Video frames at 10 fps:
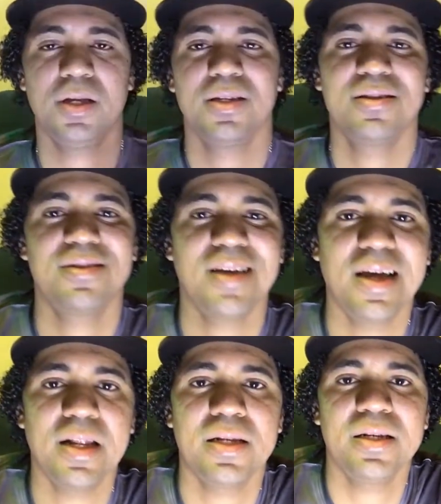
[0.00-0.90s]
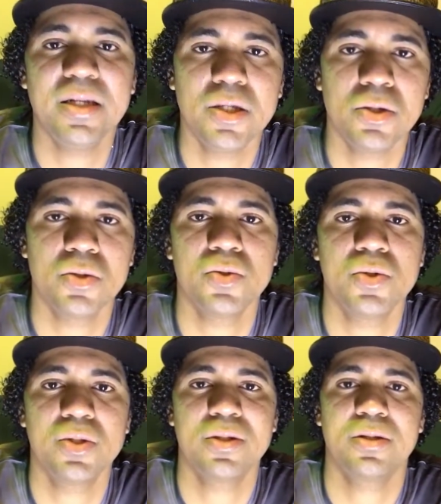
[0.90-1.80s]
signing
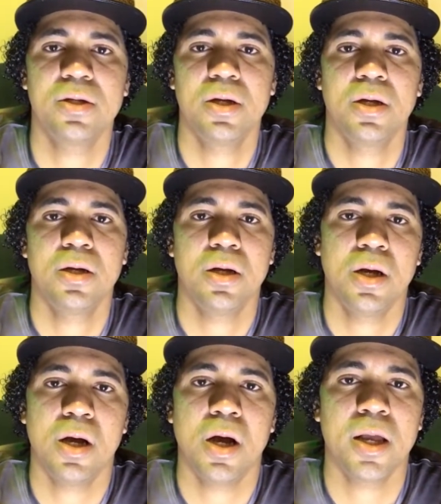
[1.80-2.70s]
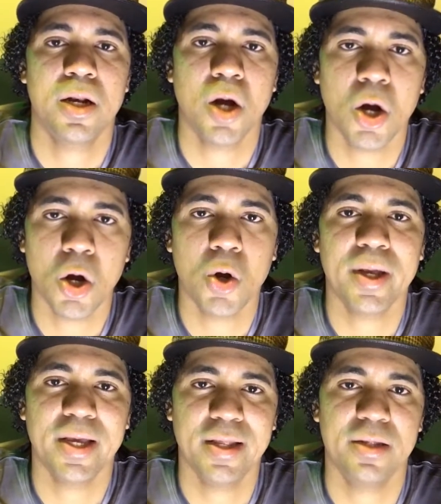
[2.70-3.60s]
deals and all
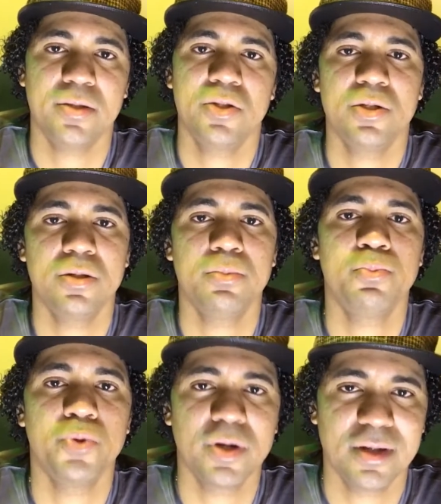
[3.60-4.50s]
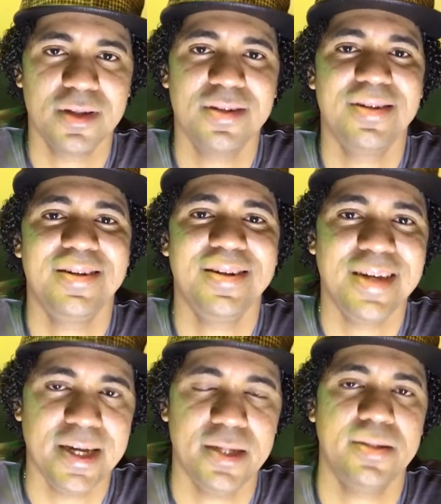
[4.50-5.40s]
heading to the Brooklyn
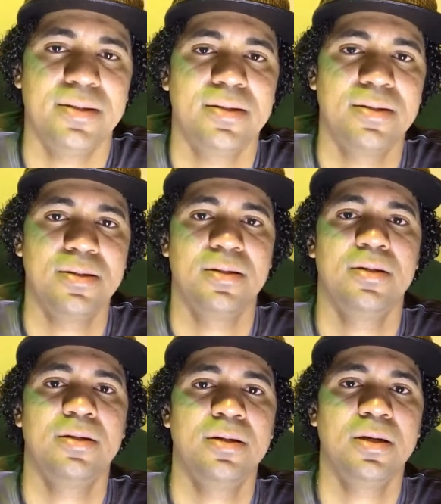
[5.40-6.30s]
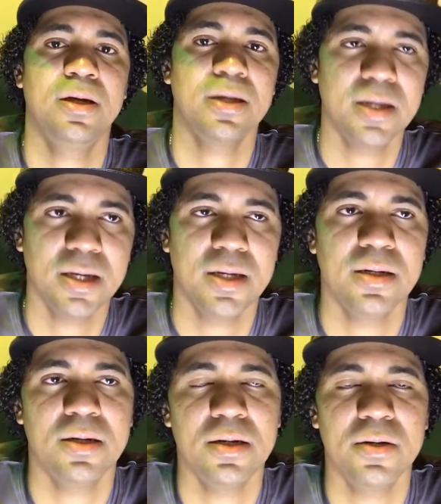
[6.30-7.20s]
Nets, again
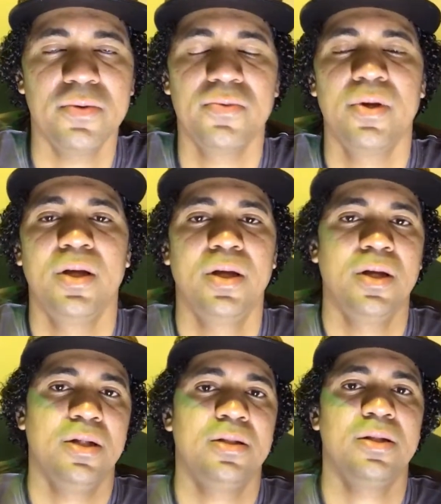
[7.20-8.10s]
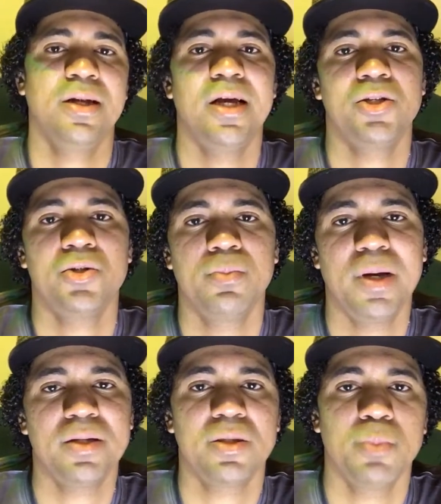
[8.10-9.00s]
of the National
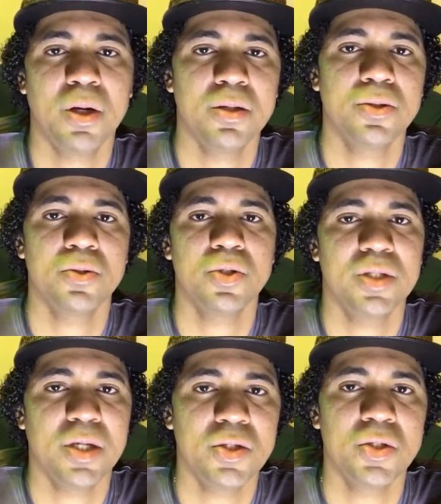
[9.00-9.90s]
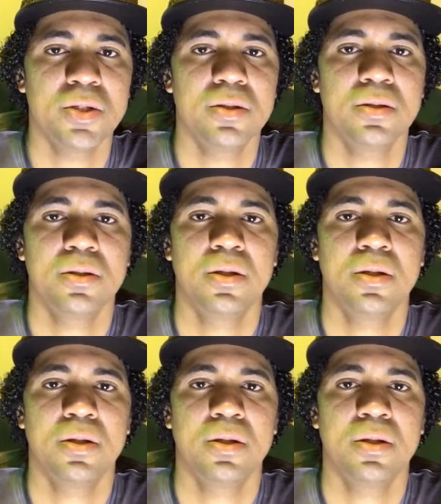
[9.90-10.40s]
Basketball Association,